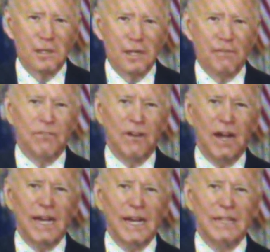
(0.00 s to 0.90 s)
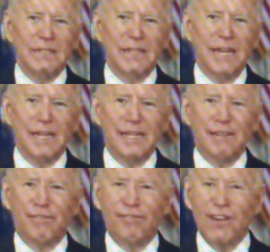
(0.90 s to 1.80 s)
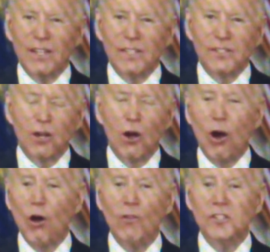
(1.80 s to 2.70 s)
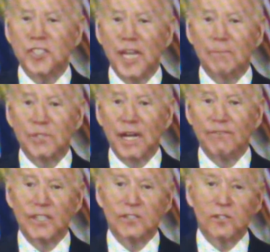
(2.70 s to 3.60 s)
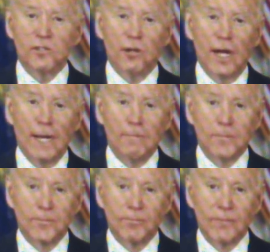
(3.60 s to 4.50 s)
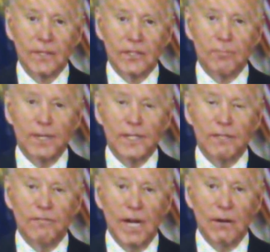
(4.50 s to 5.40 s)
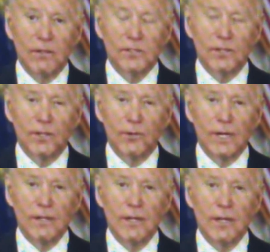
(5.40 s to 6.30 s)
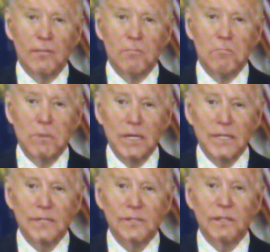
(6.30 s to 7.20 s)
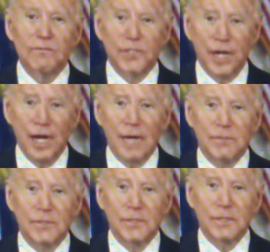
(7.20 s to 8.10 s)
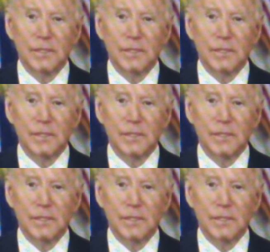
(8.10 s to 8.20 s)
And it funds all the steps I've just described to beat the virus and create millions of jobs.